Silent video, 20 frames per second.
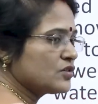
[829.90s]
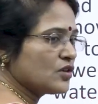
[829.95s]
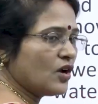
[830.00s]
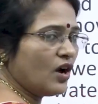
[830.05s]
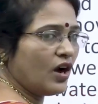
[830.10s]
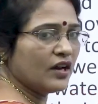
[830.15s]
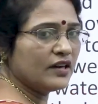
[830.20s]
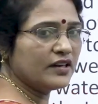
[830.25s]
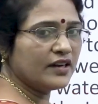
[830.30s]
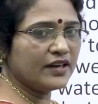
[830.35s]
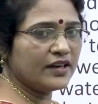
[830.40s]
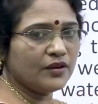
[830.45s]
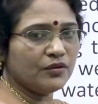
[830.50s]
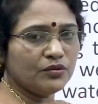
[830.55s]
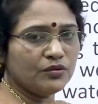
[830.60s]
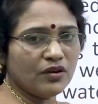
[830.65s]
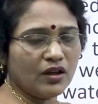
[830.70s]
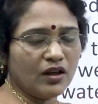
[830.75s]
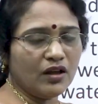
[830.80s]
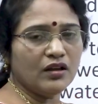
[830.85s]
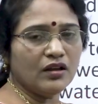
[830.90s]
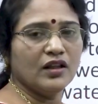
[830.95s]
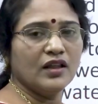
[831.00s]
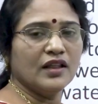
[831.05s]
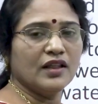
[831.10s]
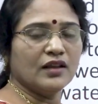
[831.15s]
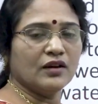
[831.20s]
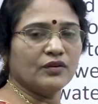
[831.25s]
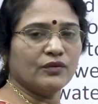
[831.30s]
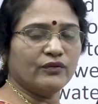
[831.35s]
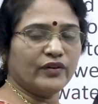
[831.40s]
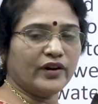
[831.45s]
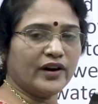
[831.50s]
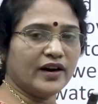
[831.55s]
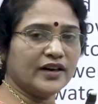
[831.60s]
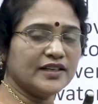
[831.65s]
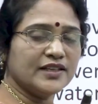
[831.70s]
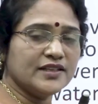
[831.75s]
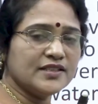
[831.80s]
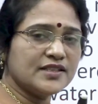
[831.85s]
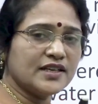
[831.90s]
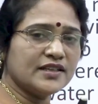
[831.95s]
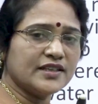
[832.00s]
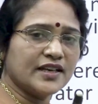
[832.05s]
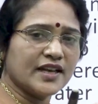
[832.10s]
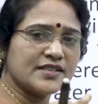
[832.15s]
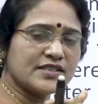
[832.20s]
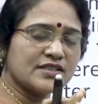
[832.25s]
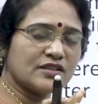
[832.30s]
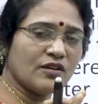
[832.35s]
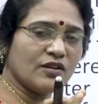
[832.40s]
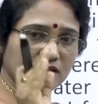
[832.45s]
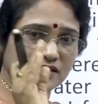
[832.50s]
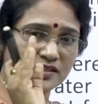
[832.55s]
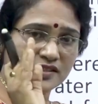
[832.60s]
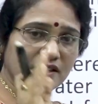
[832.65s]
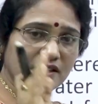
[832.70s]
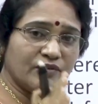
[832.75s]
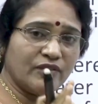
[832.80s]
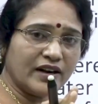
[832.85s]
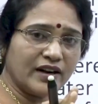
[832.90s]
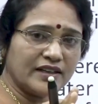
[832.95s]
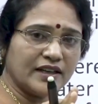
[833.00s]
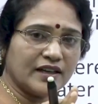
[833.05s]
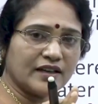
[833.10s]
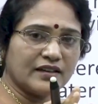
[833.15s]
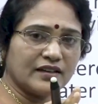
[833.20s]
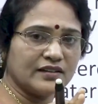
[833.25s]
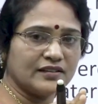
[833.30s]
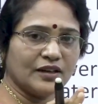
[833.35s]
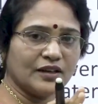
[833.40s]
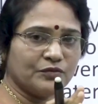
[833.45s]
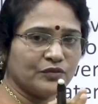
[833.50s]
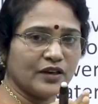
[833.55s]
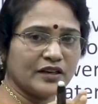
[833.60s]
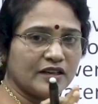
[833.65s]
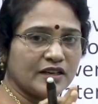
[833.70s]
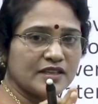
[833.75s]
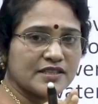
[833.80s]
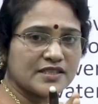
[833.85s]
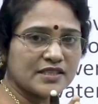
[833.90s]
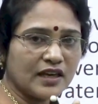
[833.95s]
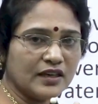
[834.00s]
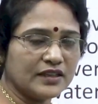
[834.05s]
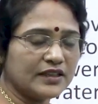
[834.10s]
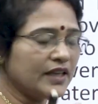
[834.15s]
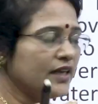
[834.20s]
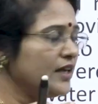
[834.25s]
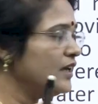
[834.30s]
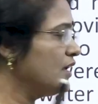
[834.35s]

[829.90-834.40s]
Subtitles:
already you know what is the taste of sea water? Definitely salty.